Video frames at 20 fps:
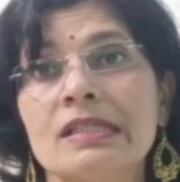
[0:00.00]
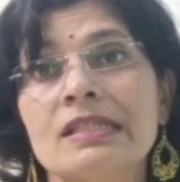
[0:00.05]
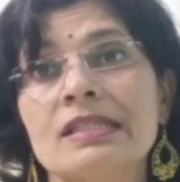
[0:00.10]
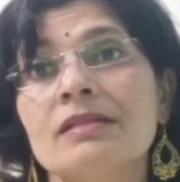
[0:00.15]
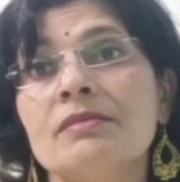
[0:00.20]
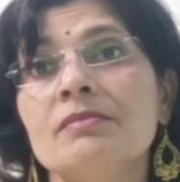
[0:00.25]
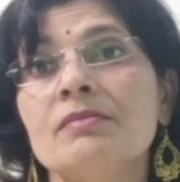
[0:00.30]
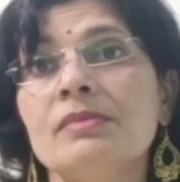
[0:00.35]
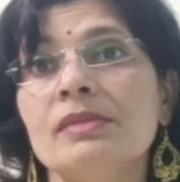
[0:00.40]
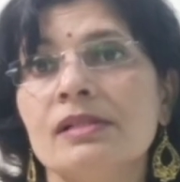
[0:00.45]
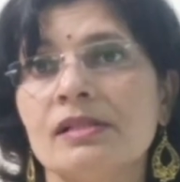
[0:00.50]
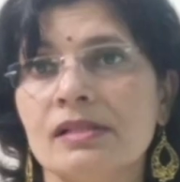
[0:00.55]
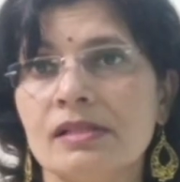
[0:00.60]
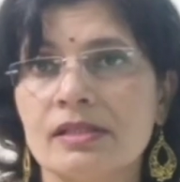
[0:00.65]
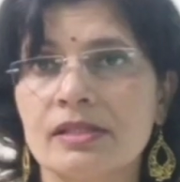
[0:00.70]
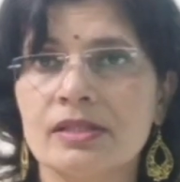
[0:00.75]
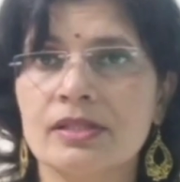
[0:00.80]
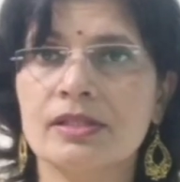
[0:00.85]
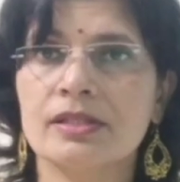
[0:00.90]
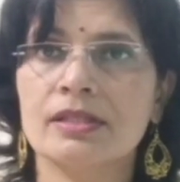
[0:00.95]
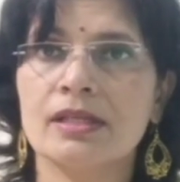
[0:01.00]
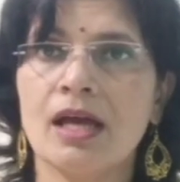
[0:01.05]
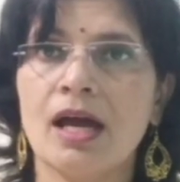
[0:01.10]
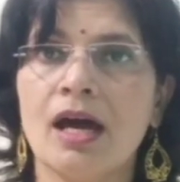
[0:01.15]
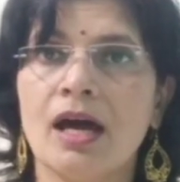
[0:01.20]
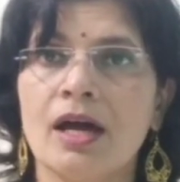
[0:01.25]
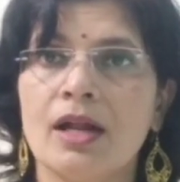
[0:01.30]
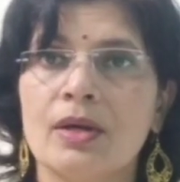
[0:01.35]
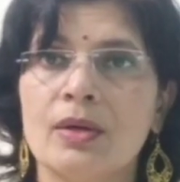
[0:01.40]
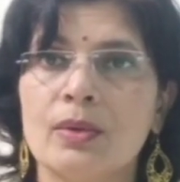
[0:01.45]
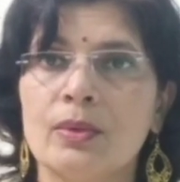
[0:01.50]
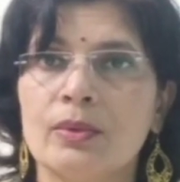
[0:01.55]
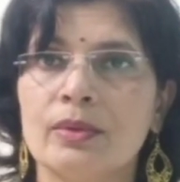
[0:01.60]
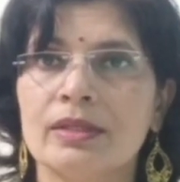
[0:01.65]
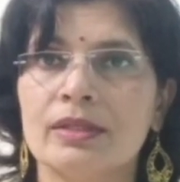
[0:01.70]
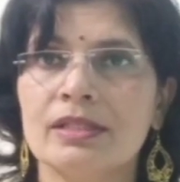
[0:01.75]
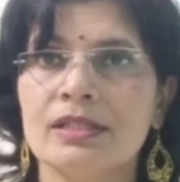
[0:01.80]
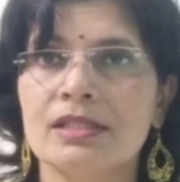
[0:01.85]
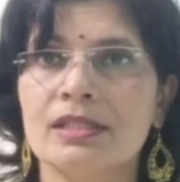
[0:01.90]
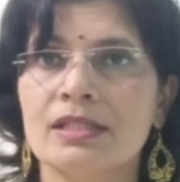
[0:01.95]
symbols are known
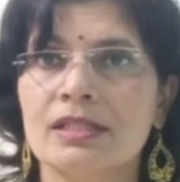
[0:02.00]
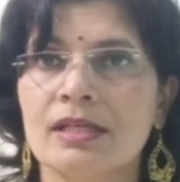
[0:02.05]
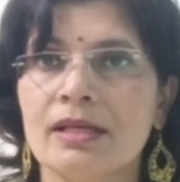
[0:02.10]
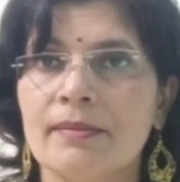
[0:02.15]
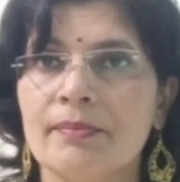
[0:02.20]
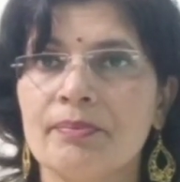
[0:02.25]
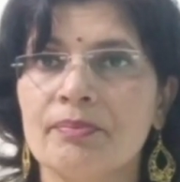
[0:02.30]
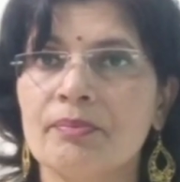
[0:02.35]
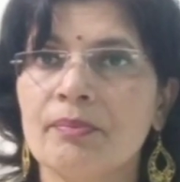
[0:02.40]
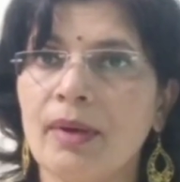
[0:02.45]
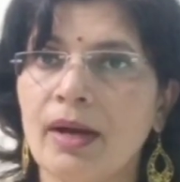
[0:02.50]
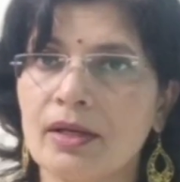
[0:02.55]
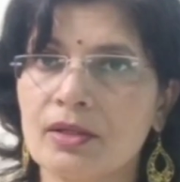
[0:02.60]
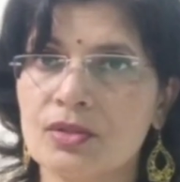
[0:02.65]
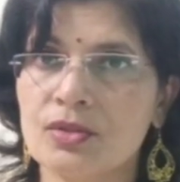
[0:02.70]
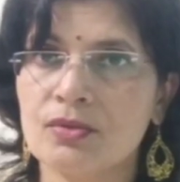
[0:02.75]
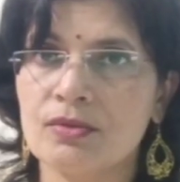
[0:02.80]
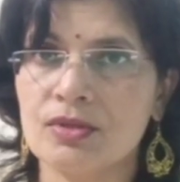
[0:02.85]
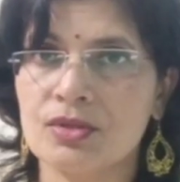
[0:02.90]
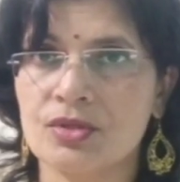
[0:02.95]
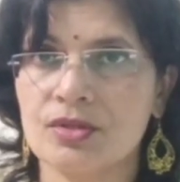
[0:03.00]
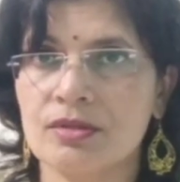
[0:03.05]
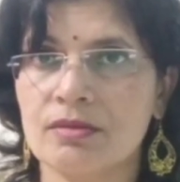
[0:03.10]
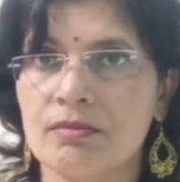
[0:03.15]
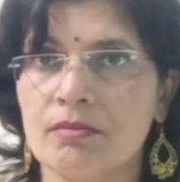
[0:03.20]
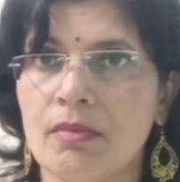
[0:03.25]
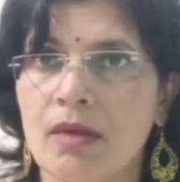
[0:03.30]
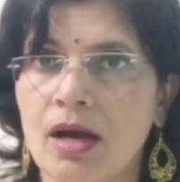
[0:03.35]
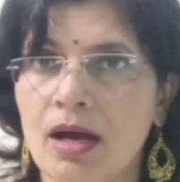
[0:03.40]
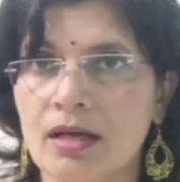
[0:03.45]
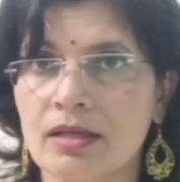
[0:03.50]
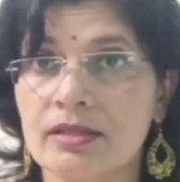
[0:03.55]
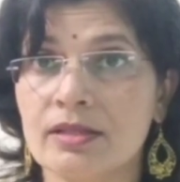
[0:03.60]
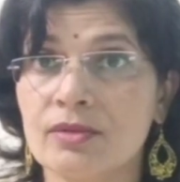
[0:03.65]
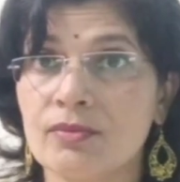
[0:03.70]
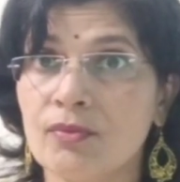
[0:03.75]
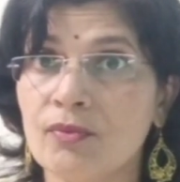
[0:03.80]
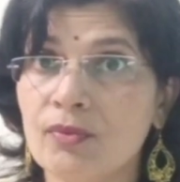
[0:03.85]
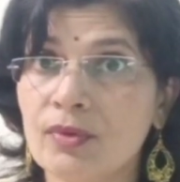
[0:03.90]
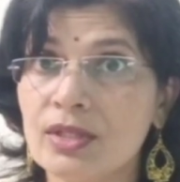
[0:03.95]
as punctuation
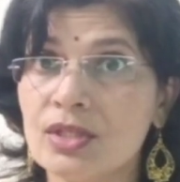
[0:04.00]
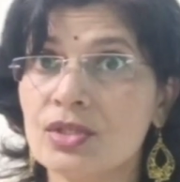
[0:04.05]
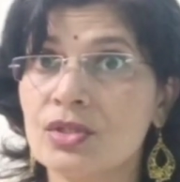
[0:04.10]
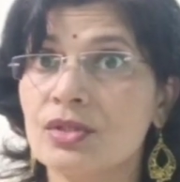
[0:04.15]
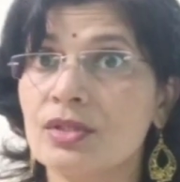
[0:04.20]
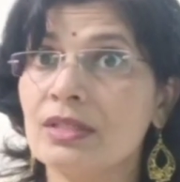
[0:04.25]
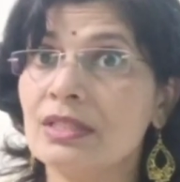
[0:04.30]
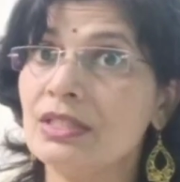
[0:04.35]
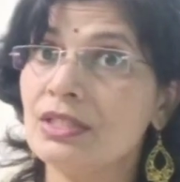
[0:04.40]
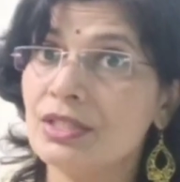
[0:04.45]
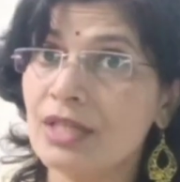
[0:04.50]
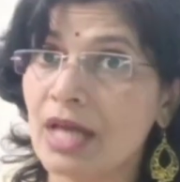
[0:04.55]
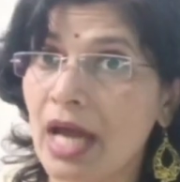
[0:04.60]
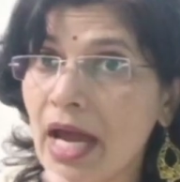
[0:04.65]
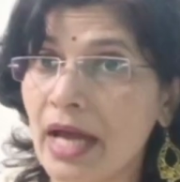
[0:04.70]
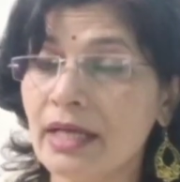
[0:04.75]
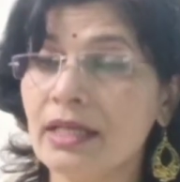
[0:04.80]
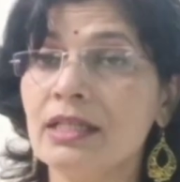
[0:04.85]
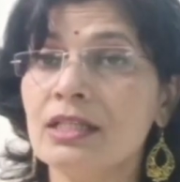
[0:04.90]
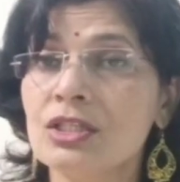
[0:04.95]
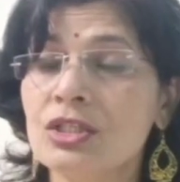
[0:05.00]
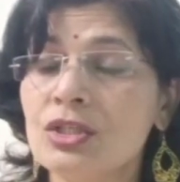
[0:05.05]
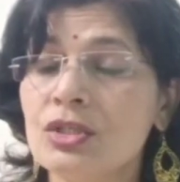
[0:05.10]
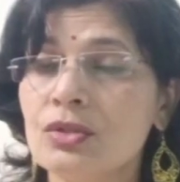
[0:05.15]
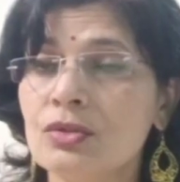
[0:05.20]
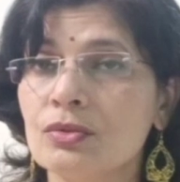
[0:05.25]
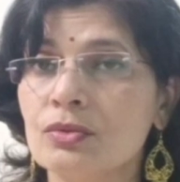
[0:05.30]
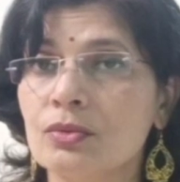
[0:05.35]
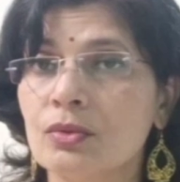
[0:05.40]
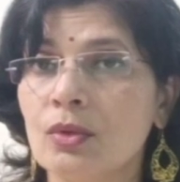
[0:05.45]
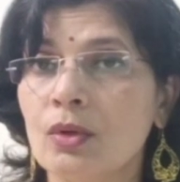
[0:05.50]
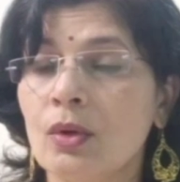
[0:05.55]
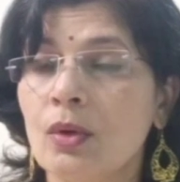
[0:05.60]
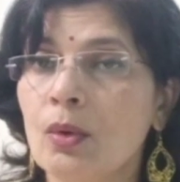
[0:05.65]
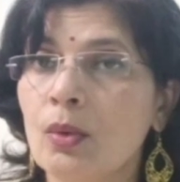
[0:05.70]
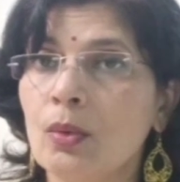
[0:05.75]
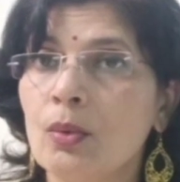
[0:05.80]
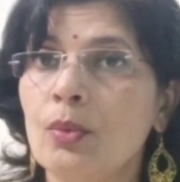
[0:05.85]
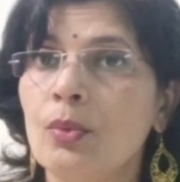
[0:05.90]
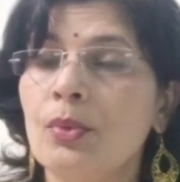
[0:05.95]
marks, which direct you
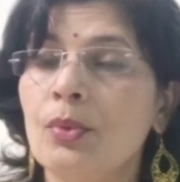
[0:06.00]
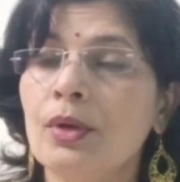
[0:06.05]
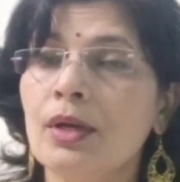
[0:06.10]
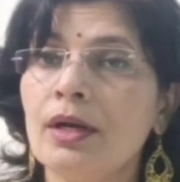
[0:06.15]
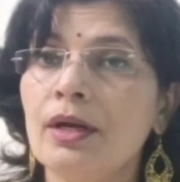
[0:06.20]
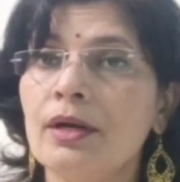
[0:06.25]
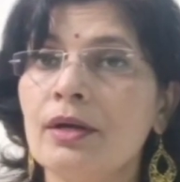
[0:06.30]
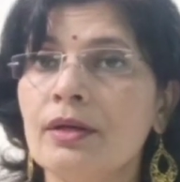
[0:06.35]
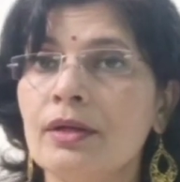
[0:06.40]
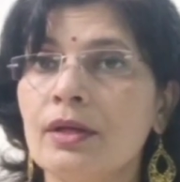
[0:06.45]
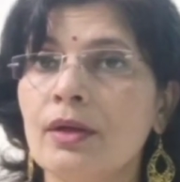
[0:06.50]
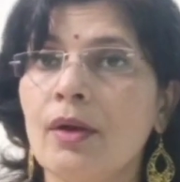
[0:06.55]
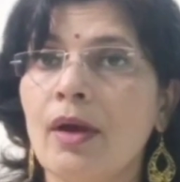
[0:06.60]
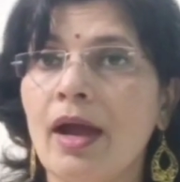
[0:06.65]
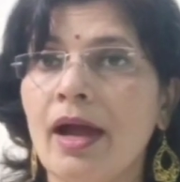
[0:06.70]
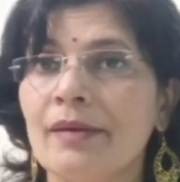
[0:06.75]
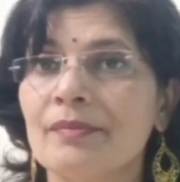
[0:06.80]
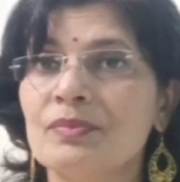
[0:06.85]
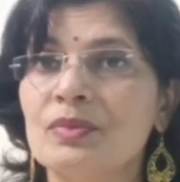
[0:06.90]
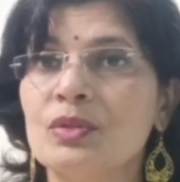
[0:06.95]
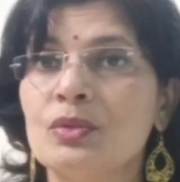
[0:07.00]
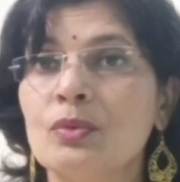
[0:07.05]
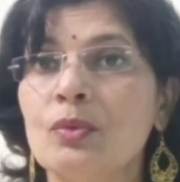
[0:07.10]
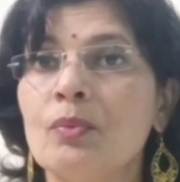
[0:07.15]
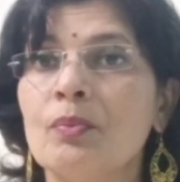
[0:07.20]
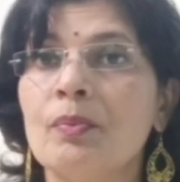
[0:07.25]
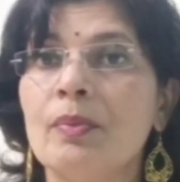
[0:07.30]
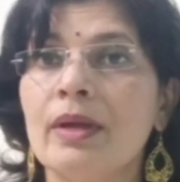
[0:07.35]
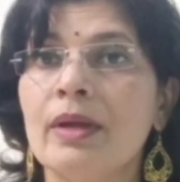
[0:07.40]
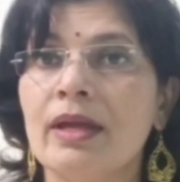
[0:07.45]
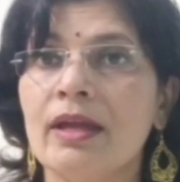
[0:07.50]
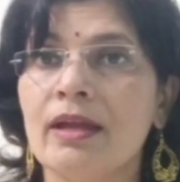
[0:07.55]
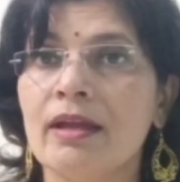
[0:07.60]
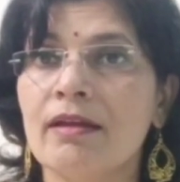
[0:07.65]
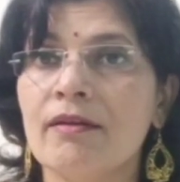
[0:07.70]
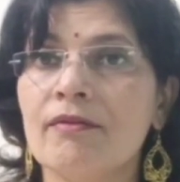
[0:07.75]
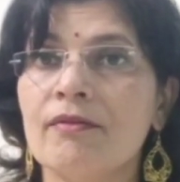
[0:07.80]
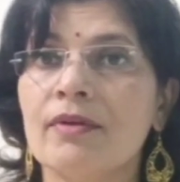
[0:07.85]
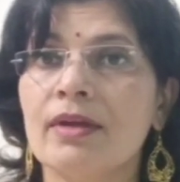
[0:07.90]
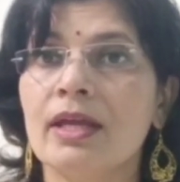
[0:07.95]
where you have to
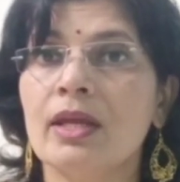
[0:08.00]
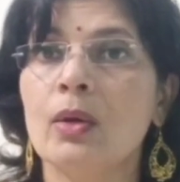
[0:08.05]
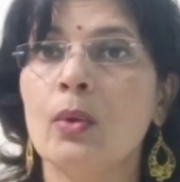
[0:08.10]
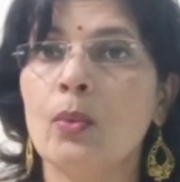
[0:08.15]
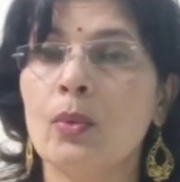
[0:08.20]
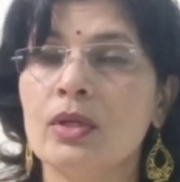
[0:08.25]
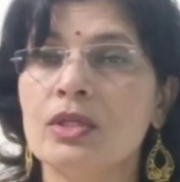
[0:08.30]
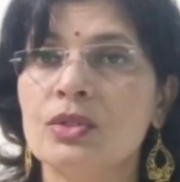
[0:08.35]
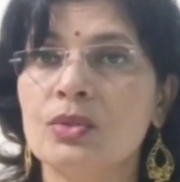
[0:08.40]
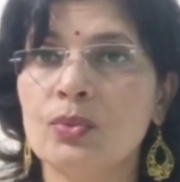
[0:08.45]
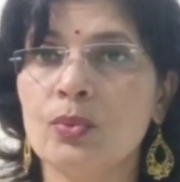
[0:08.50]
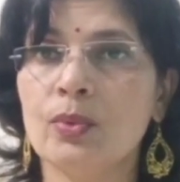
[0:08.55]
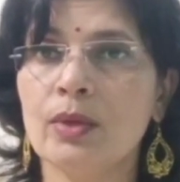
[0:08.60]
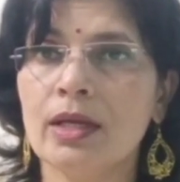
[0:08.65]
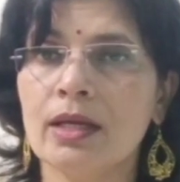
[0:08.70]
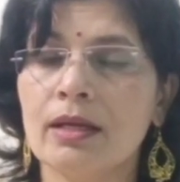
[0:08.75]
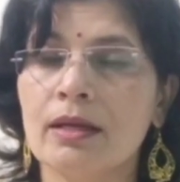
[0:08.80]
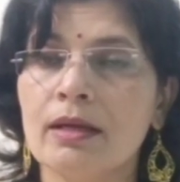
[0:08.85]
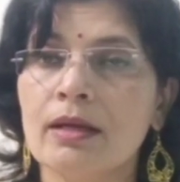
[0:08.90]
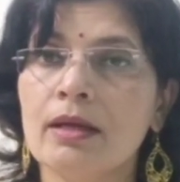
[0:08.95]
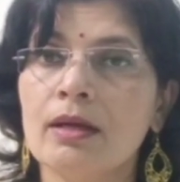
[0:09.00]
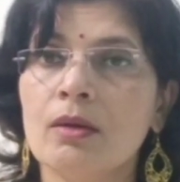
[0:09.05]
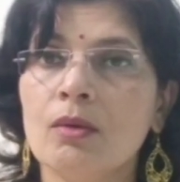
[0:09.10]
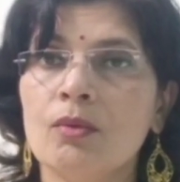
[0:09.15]
behave in which way,